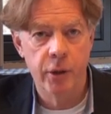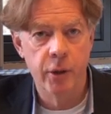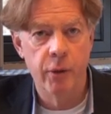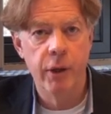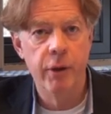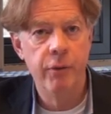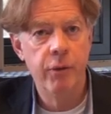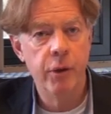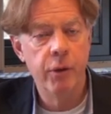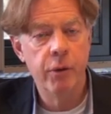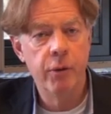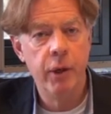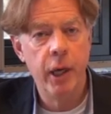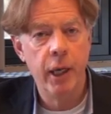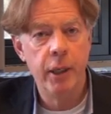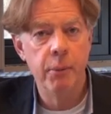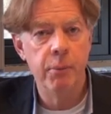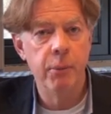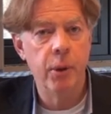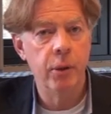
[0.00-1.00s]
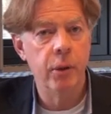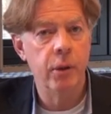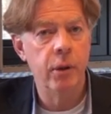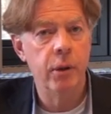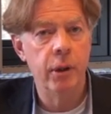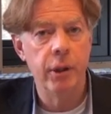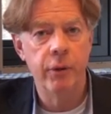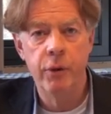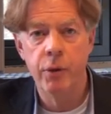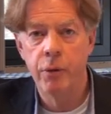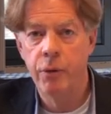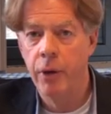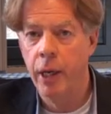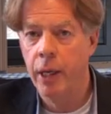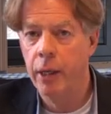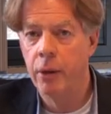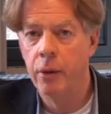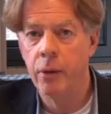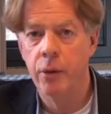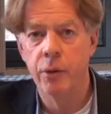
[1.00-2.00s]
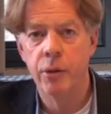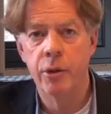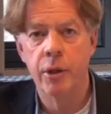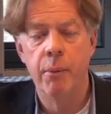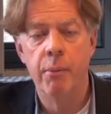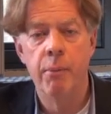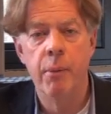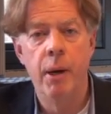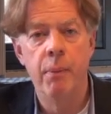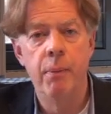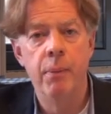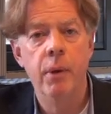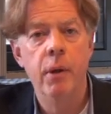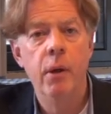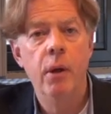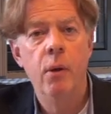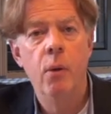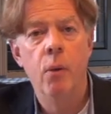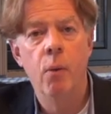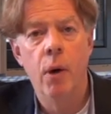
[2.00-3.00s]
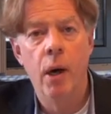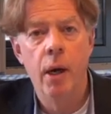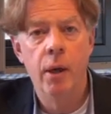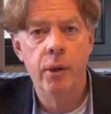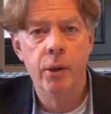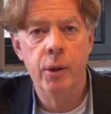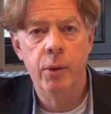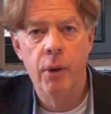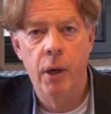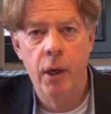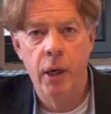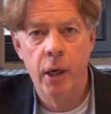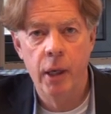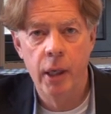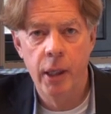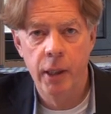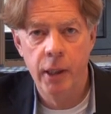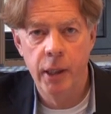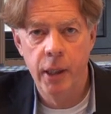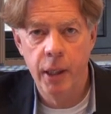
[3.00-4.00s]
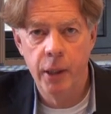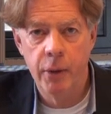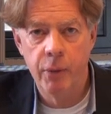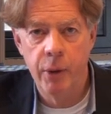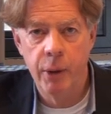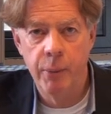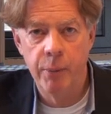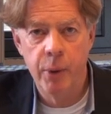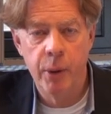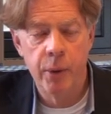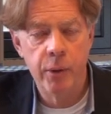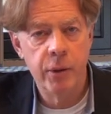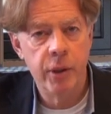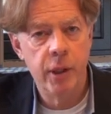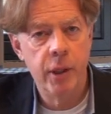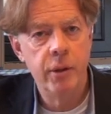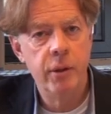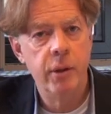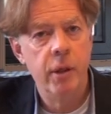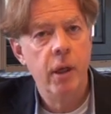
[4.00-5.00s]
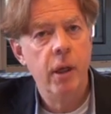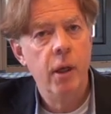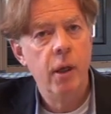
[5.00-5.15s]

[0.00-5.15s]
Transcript: So if you create a model, if you create a concept map while you are in the inquiry process,